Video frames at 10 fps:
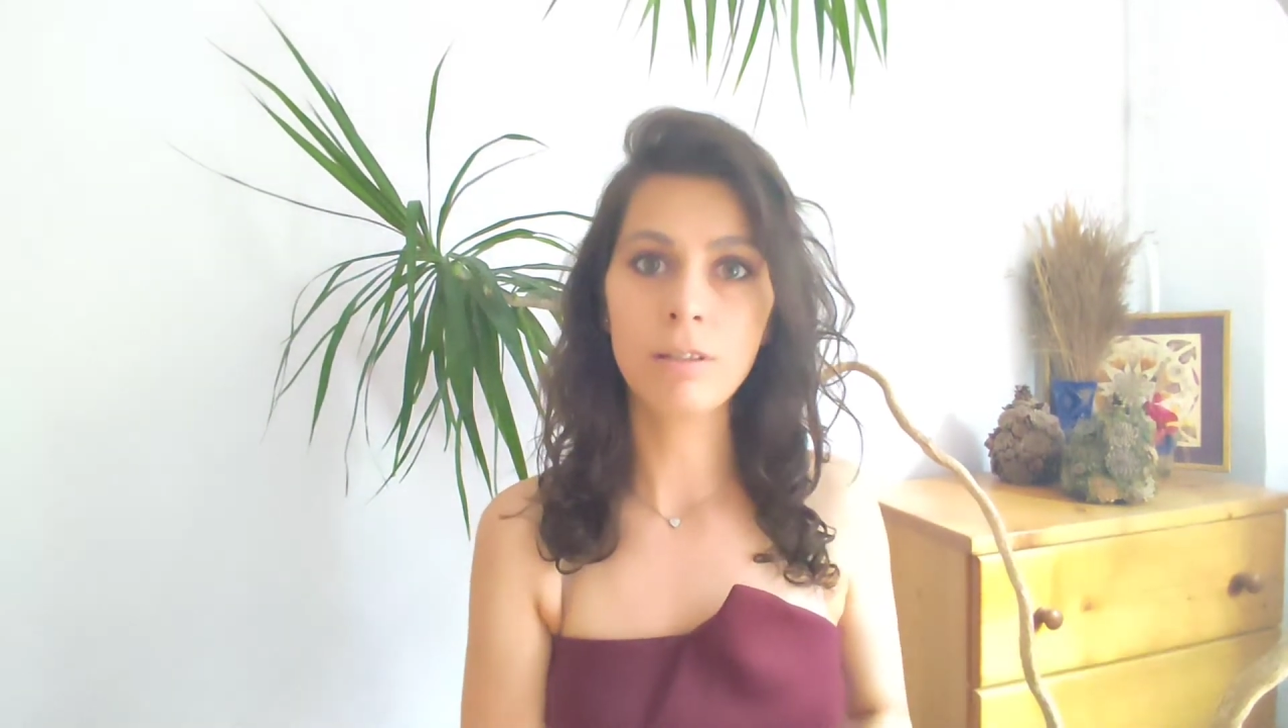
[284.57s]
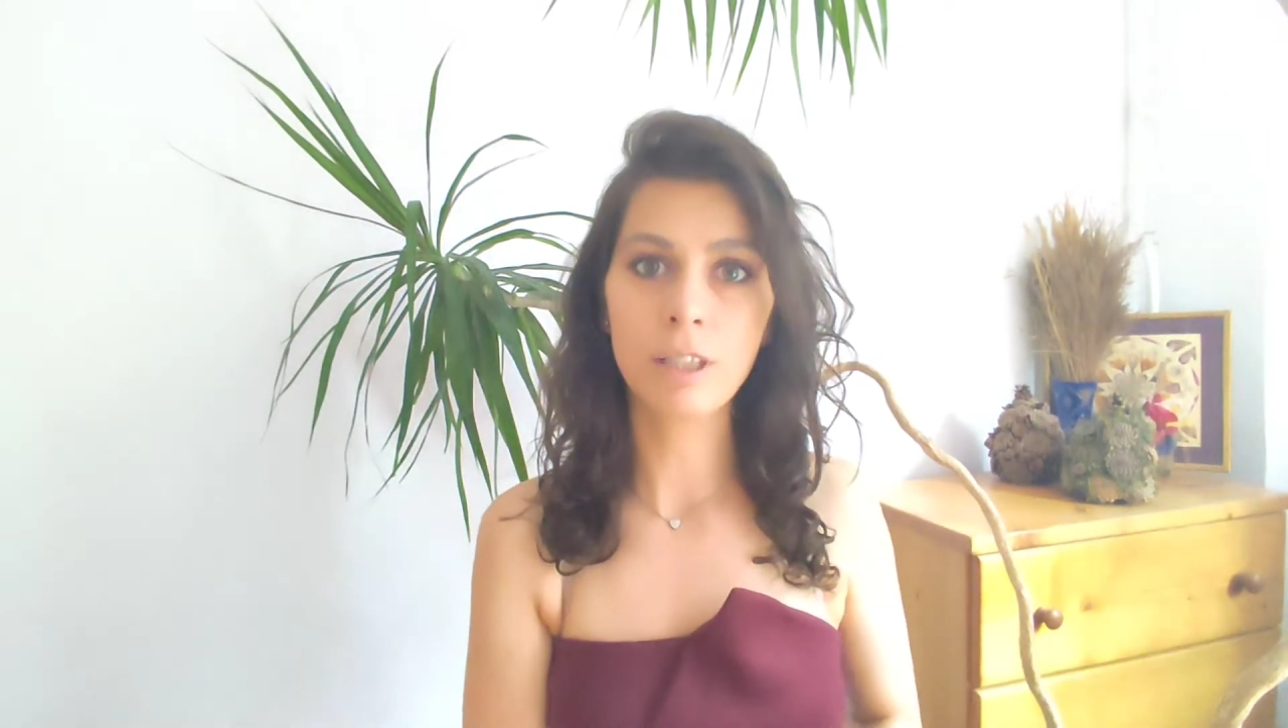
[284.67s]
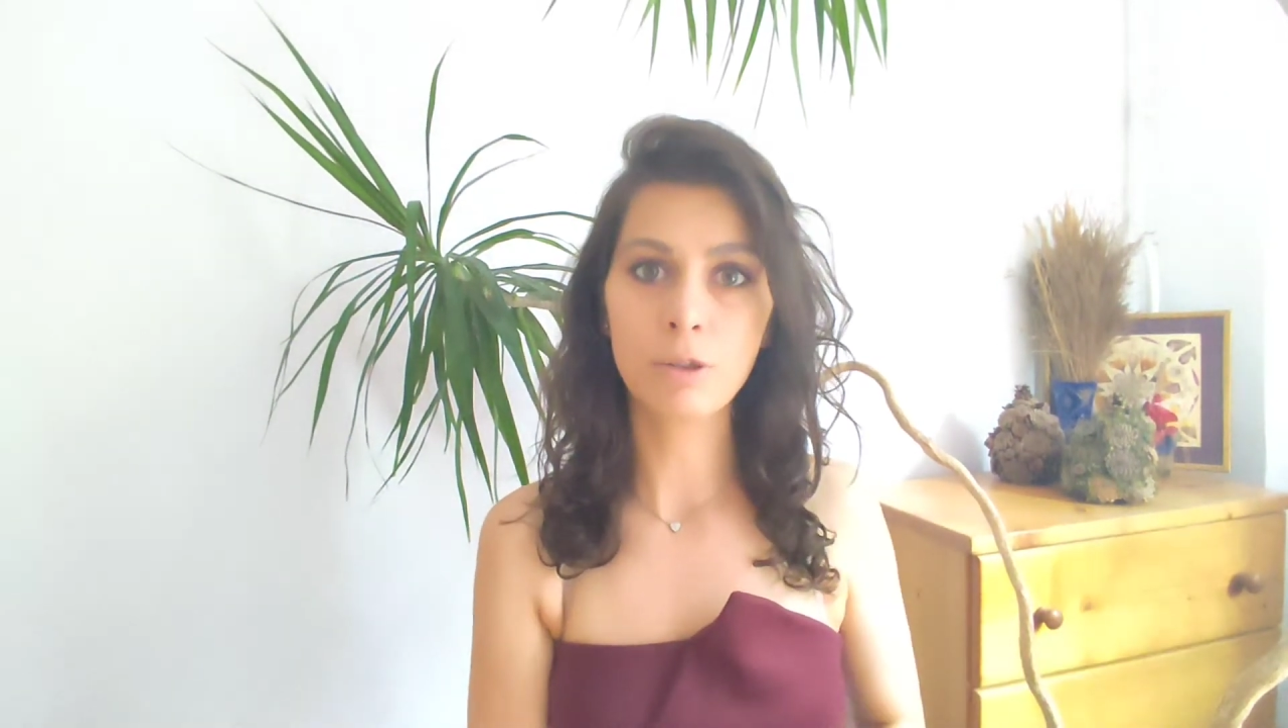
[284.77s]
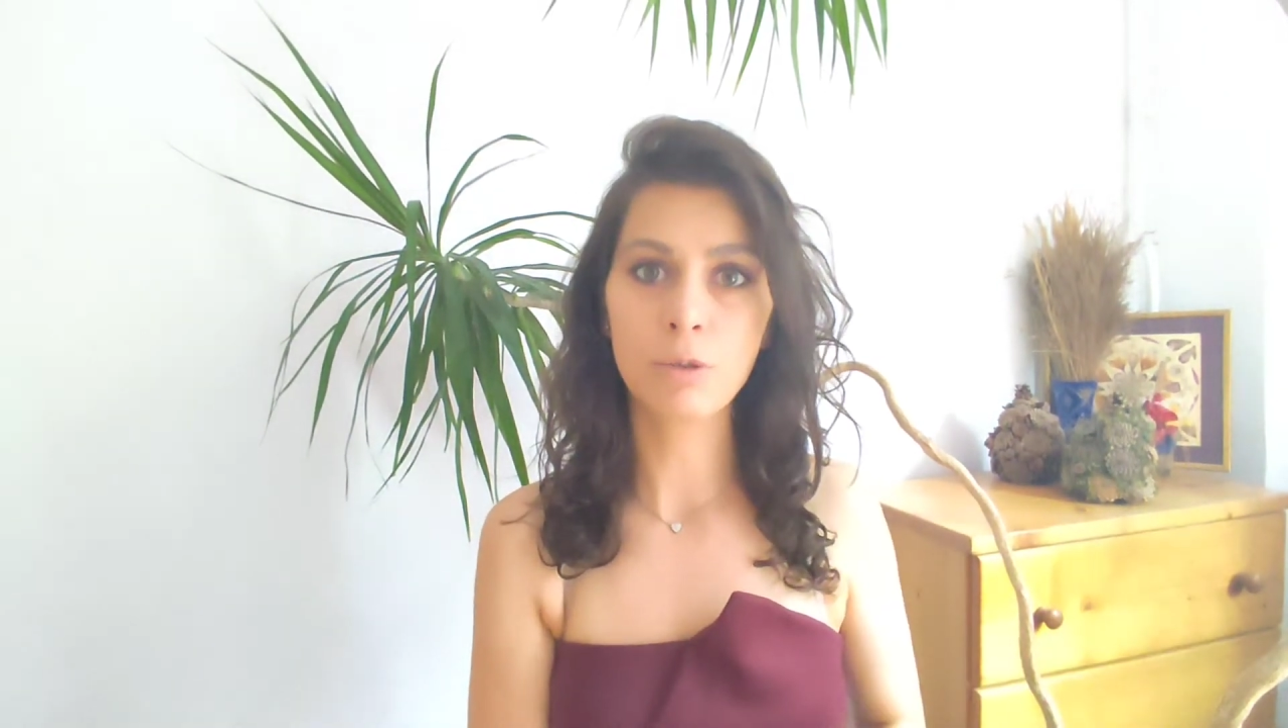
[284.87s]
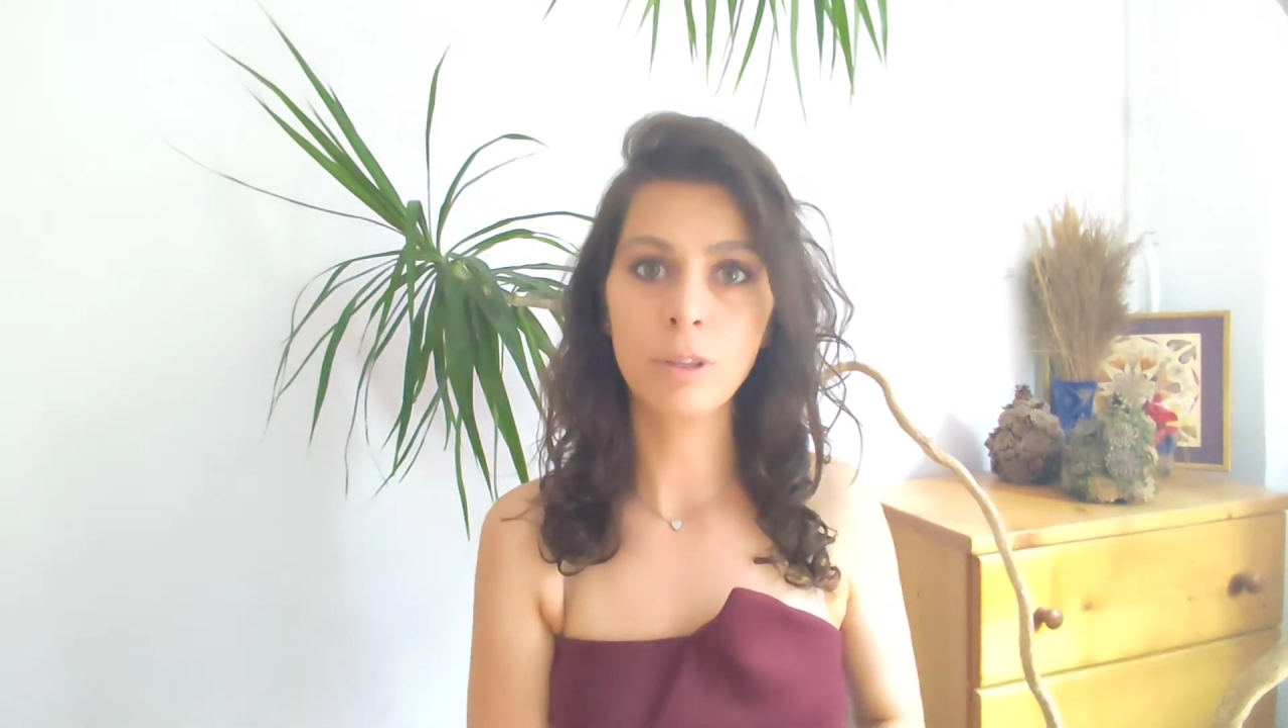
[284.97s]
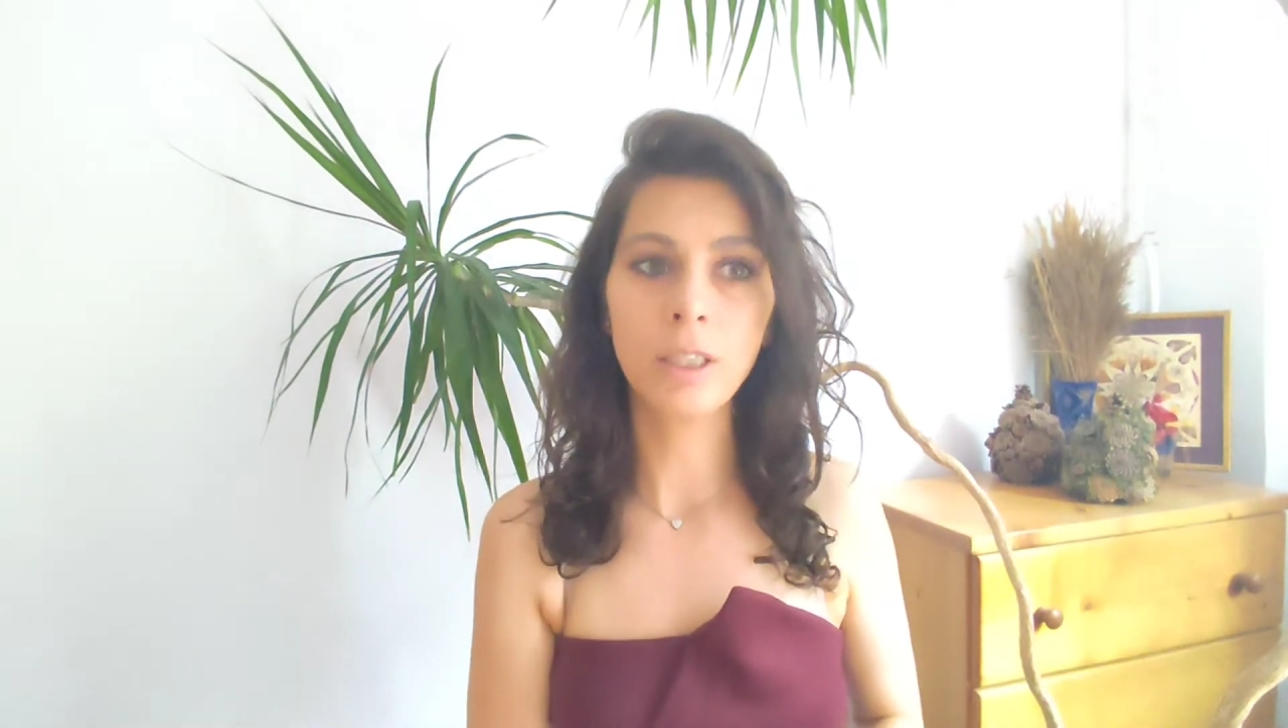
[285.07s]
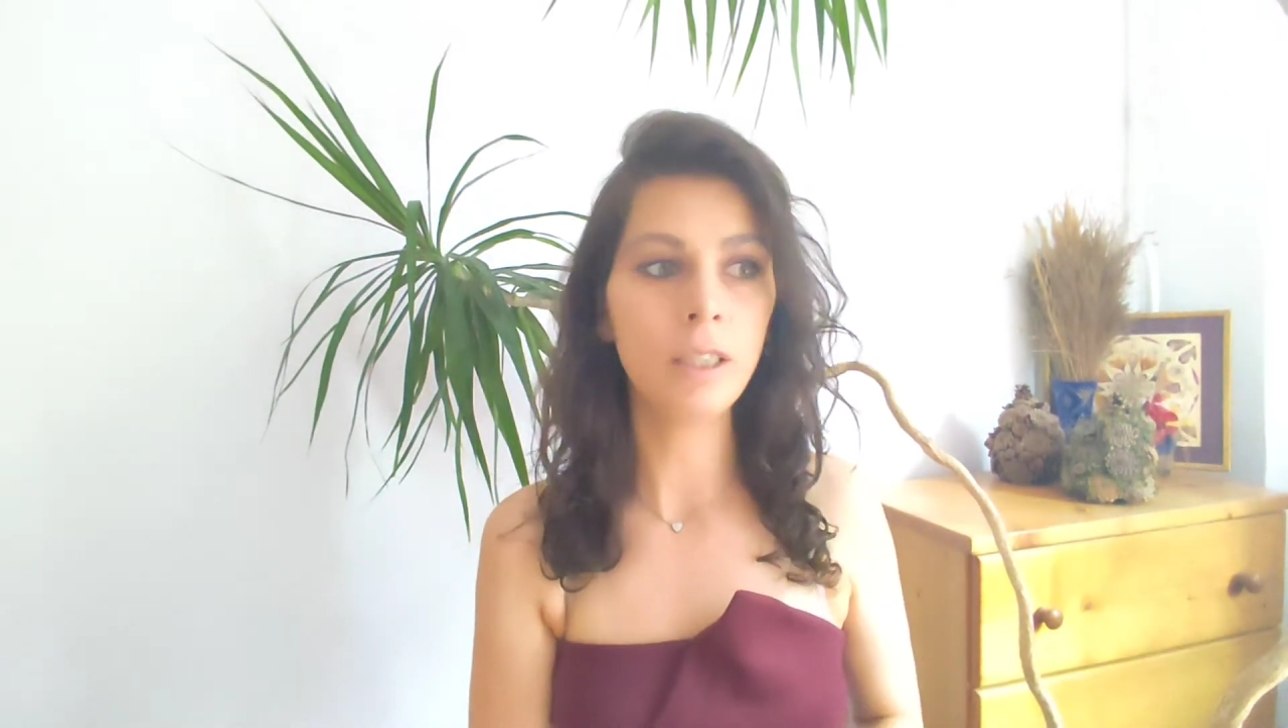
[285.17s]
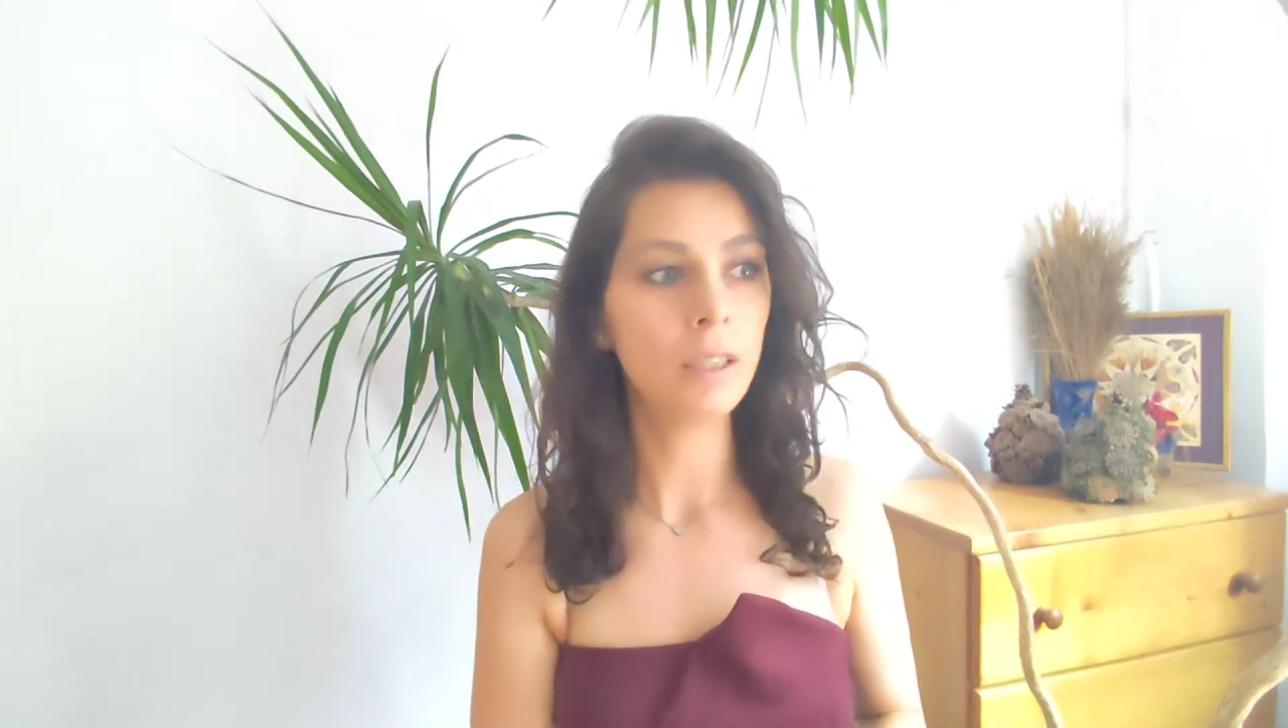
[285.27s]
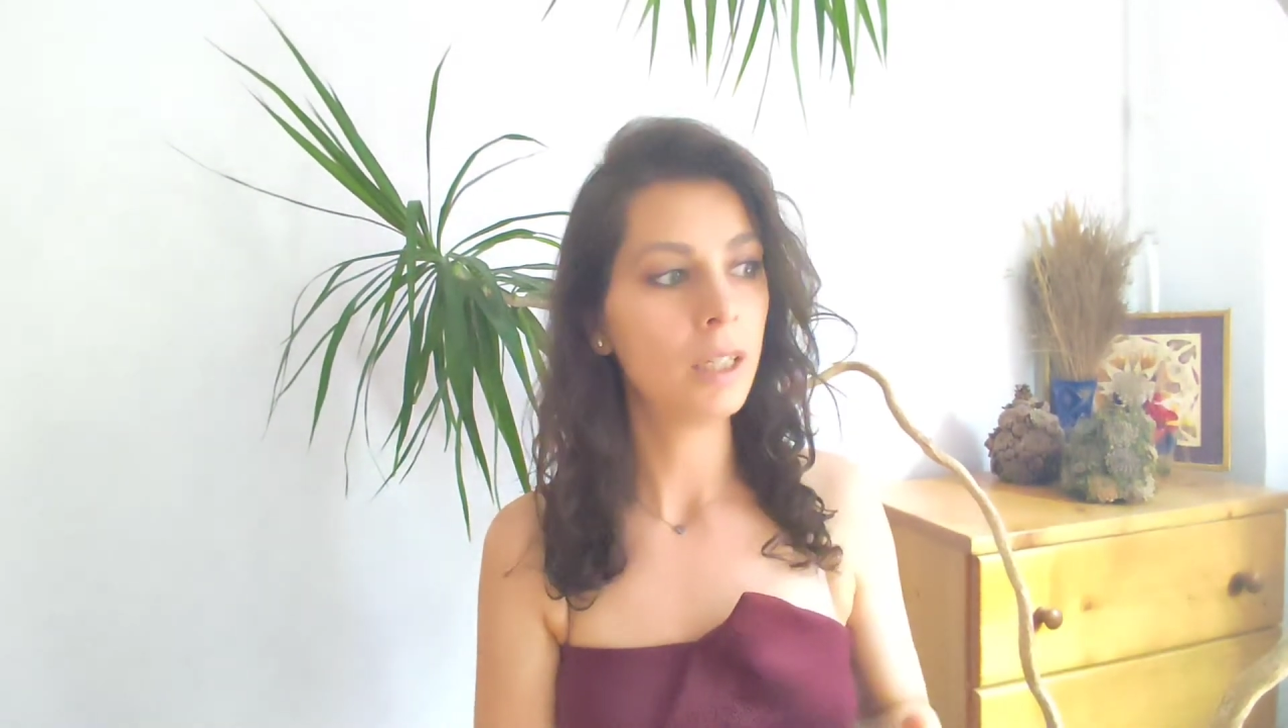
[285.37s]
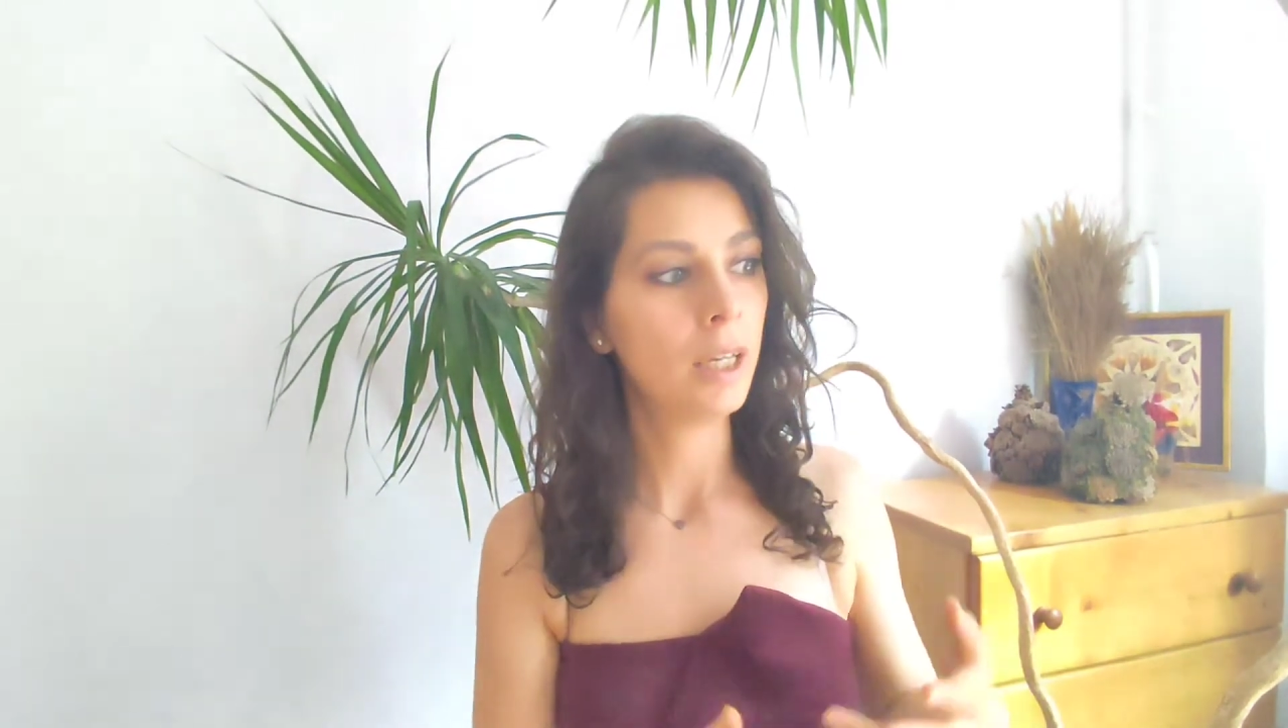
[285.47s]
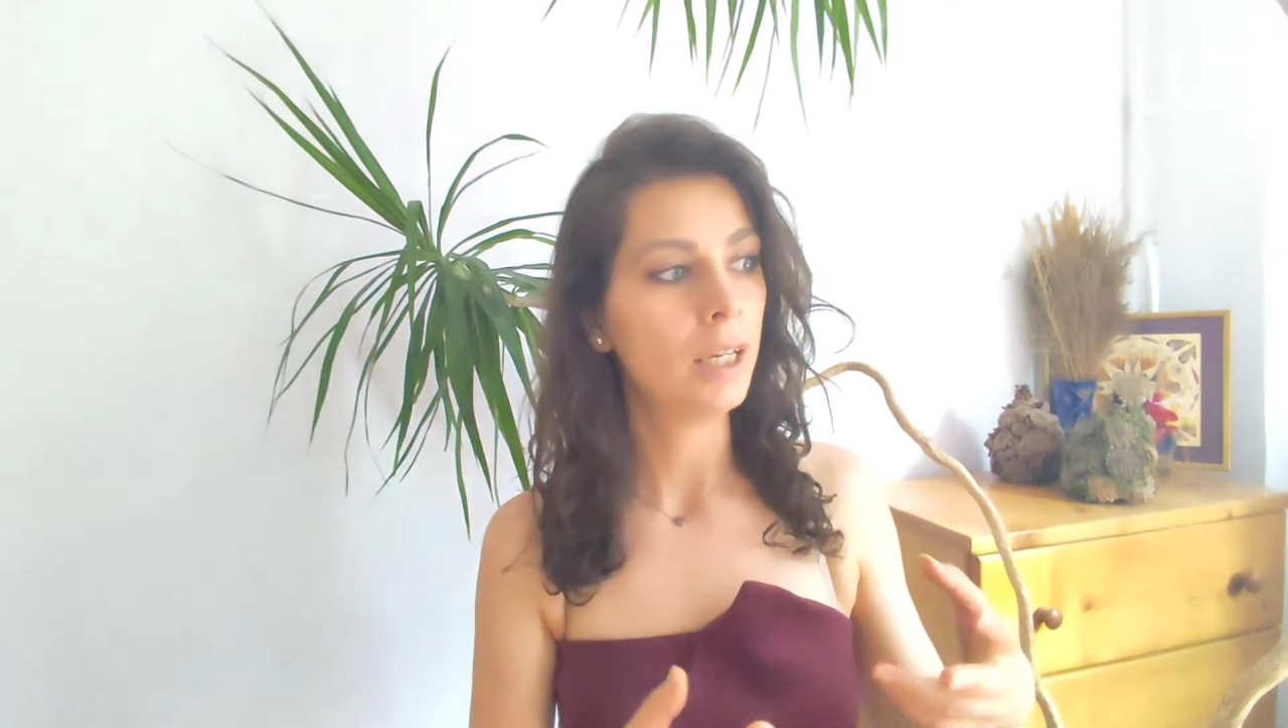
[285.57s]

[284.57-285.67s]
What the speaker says: sexually,